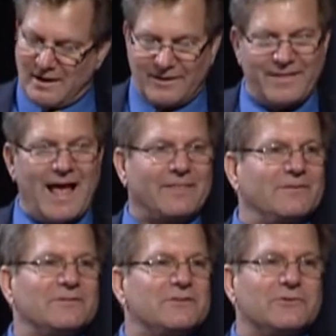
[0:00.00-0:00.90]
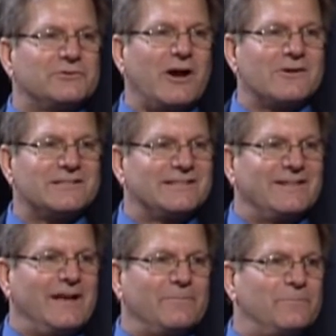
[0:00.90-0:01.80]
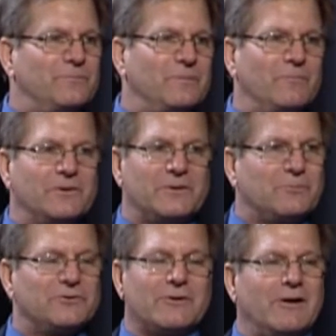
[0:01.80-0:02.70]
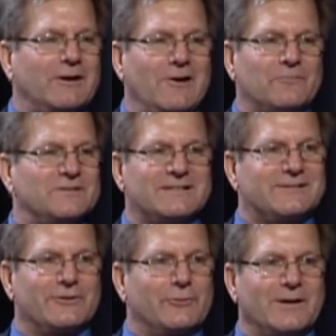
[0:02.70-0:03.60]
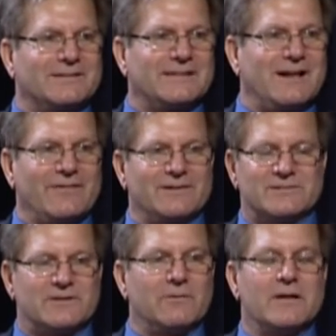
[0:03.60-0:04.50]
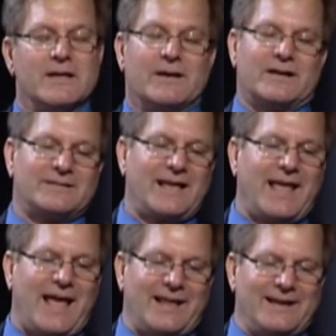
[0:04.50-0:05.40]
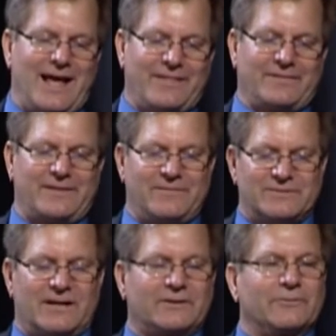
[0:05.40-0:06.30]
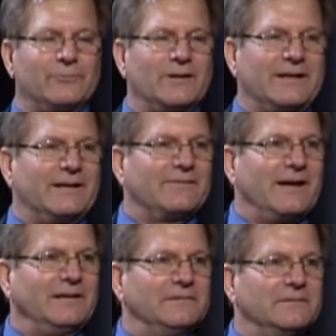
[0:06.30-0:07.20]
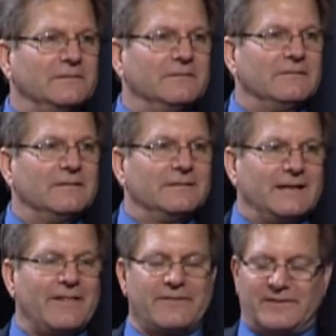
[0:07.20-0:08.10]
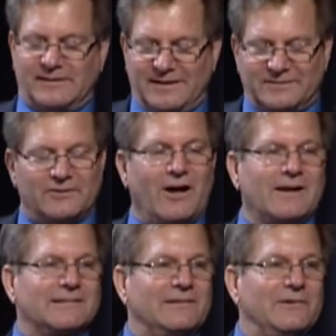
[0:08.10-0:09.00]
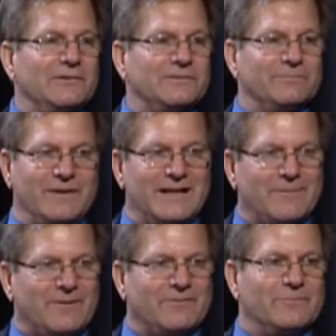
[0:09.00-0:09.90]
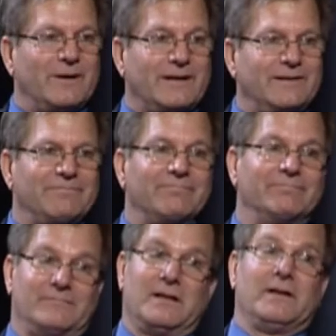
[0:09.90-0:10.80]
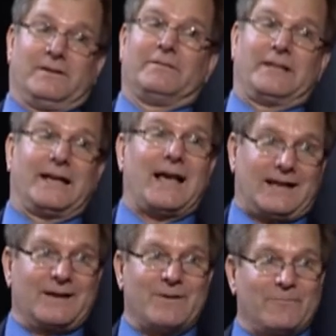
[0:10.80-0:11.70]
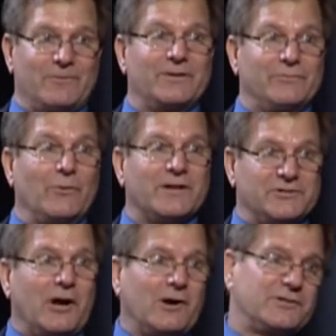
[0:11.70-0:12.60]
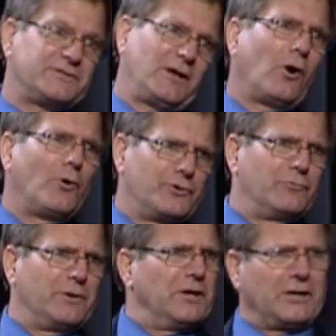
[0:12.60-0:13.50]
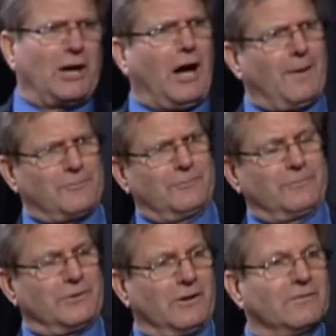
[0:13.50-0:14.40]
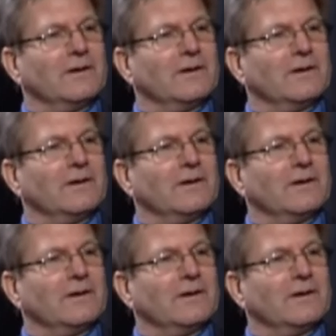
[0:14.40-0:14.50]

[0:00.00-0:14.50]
Not only that, there's still charges, and they went to the pretrial conference. They still don't want to settle. They're still, because they can't. Now that they've stuck their foot in it, right? Now that they let the dogs loose, beat up everybody, they got to come up with these phony charges that, oh, you hit a cop,